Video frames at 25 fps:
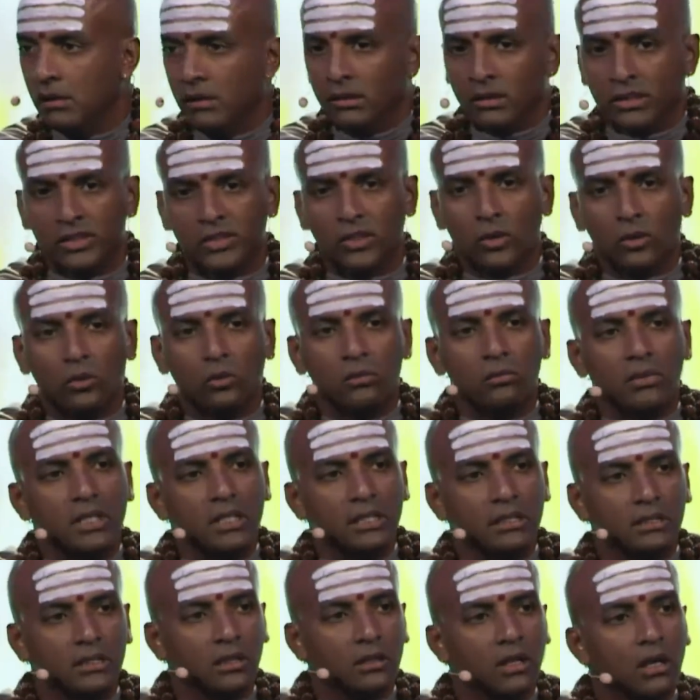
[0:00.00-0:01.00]
So
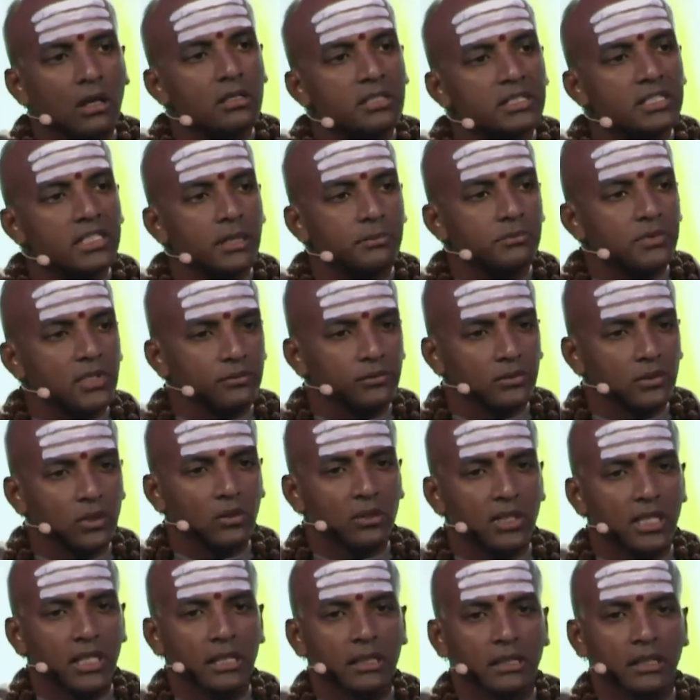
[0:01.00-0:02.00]
in the concept of
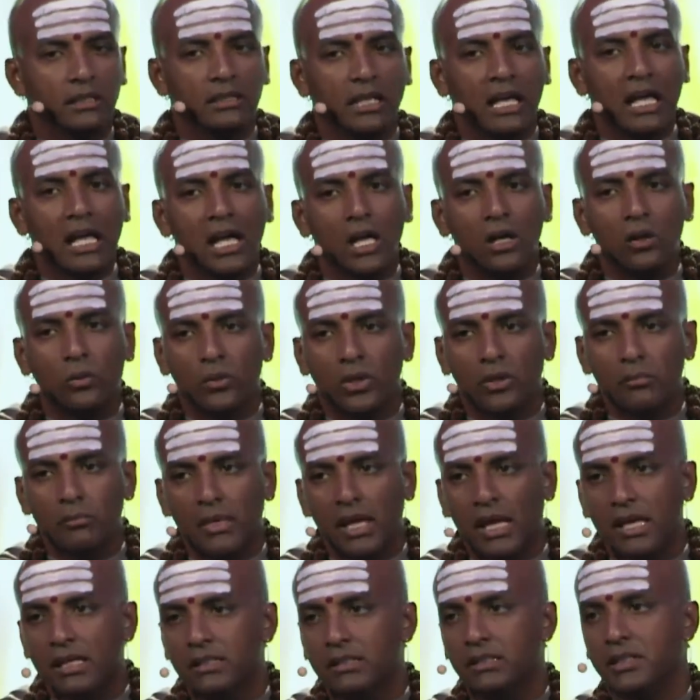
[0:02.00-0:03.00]
looking at how we
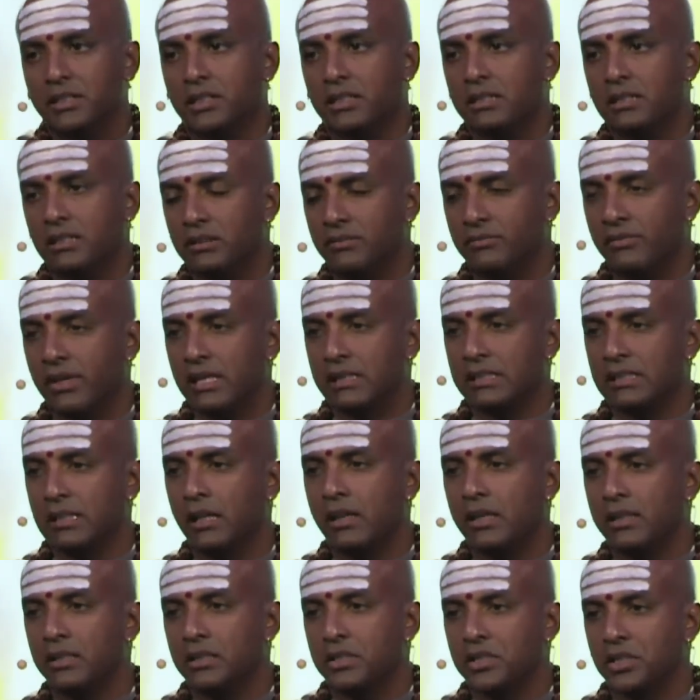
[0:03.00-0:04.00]
manage and invest our
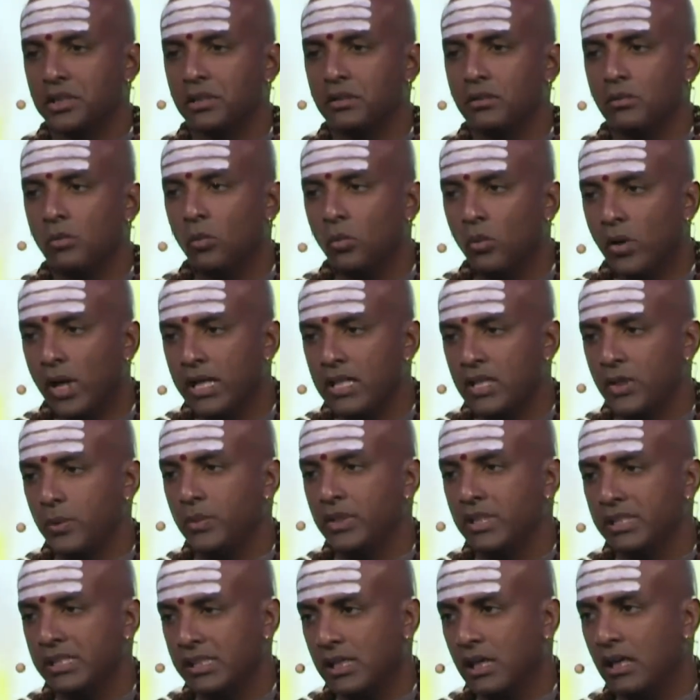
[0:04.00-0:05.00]
energy, where do
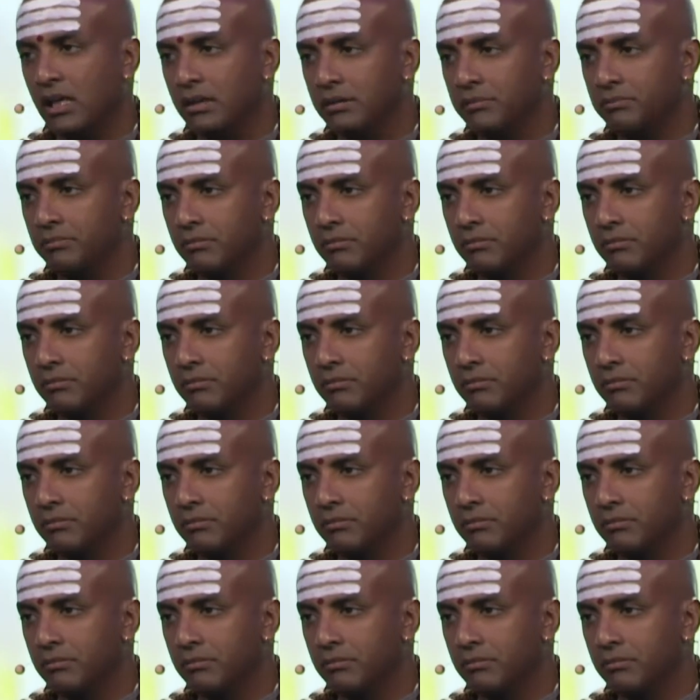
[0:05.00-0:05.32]
we start?